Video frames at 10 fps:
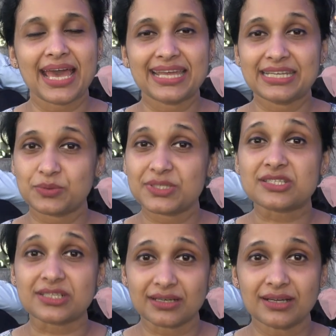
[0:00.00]
and it
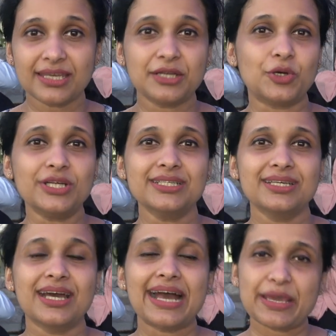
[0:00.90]
was really good.
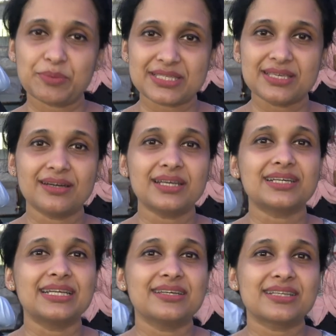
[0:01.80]
I was here
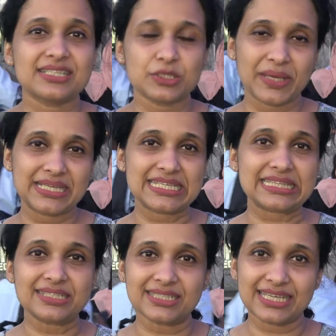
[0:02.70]
earlier in twenty
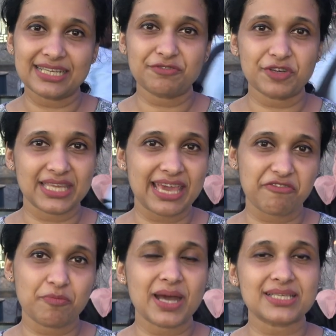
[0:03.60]
thirteen for the
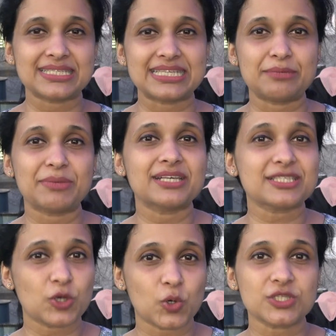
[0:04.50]
F M A S, D M A
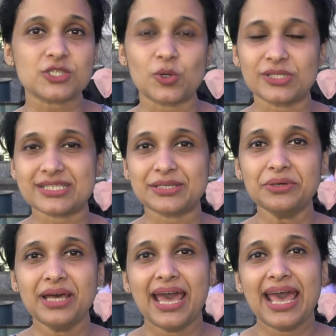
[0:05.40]
S course
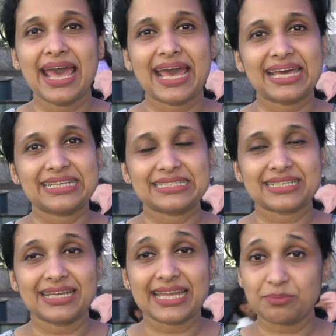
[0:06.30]
also. And
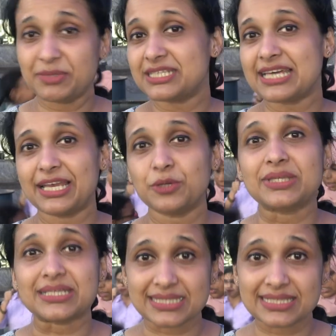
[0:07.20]
uh, let me tell you,
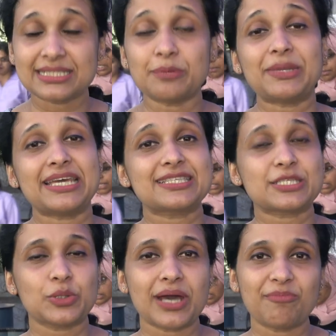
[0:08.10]
this is the place
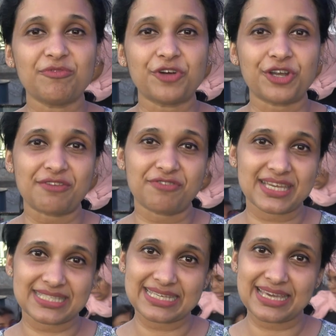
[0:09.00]
to come for F
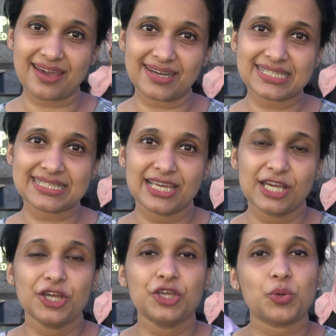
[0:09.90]
I C R S.
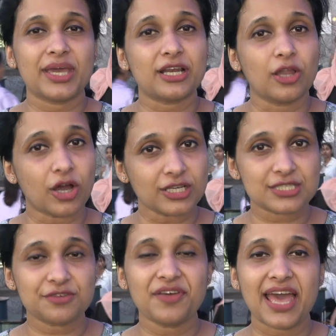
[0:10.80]
You get
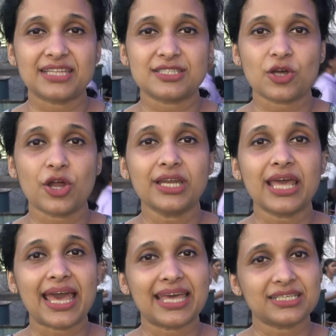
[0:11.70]
lots of hands-on
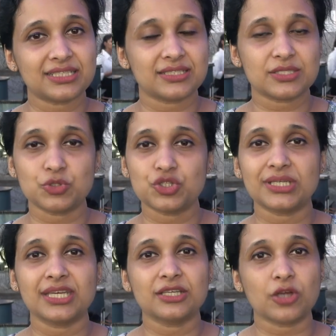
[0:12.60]
and uh,
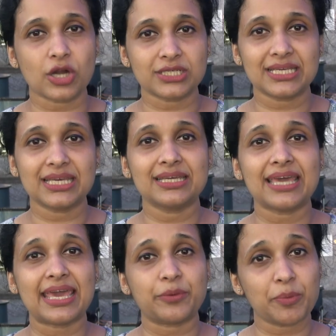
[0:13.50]
suturing, knotting,
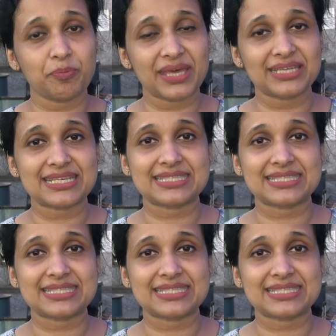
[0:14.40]
equipment,